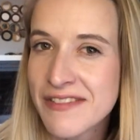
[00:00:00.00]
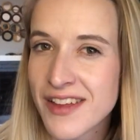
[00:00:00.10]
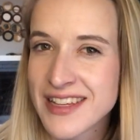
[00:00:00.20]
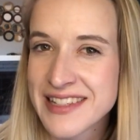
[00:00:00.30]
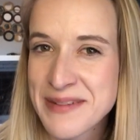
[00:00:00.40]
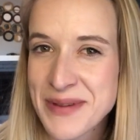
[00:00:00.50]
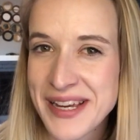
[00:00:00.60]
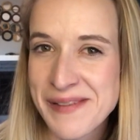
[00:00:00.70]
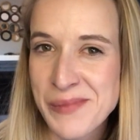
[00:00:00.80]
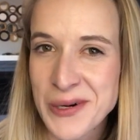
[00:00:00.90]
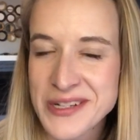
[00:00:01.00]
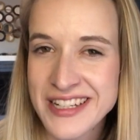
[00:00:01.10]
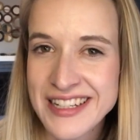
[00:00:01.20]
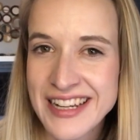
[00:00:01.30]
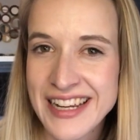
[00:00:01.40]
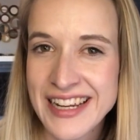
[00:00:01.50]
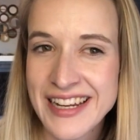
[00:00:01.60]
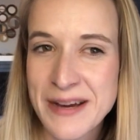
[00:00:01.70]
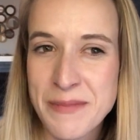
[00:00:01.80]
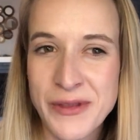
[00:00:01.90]
if they see me in person
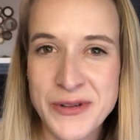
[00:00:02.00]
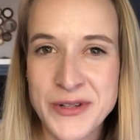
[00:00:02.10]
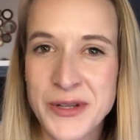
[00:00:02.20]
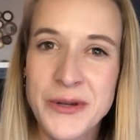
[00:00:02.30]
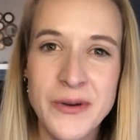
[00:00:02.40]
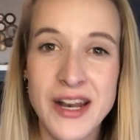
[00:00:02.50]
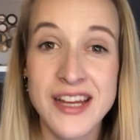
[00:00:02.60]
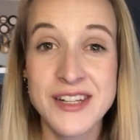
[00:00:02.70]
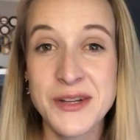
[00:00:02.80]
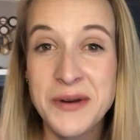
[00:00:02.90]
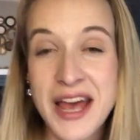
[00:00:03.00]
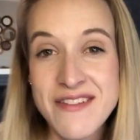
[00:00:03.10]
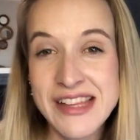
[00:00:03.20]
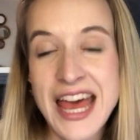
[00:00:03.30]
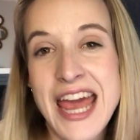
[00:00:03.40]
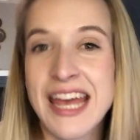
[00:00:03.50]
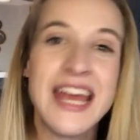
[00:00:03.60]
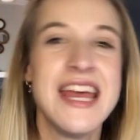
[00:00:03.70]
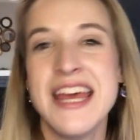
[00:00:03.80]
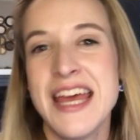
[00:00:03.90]
in a month or two and I don't have a leg.